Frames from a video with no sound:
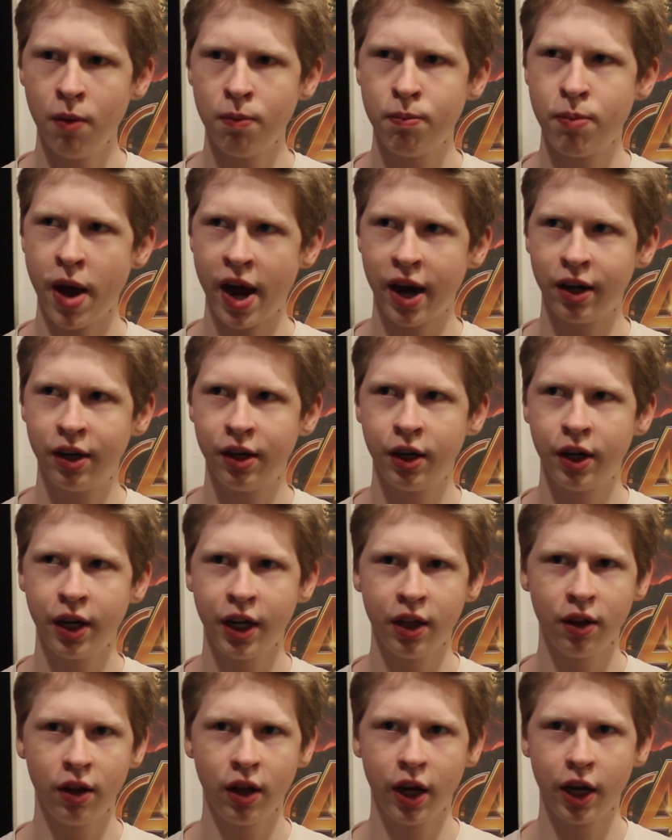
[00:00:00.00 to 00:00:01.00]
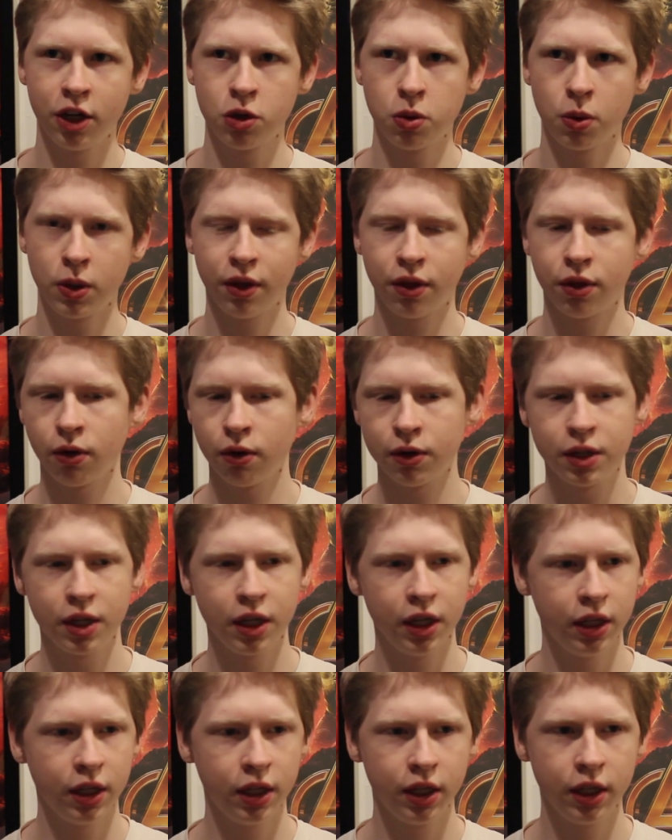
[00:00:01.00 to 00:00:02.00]
back in like
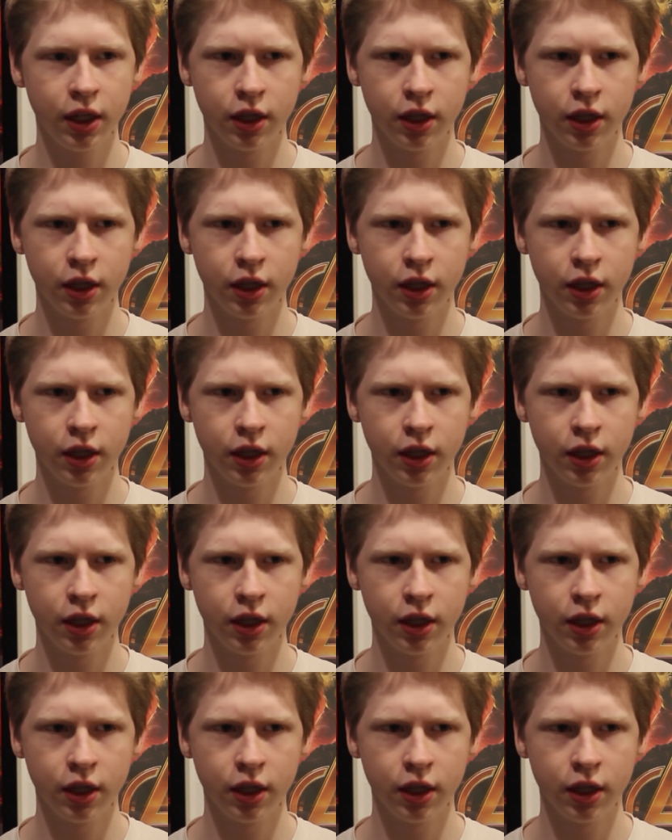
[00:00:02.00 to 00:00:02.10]
2013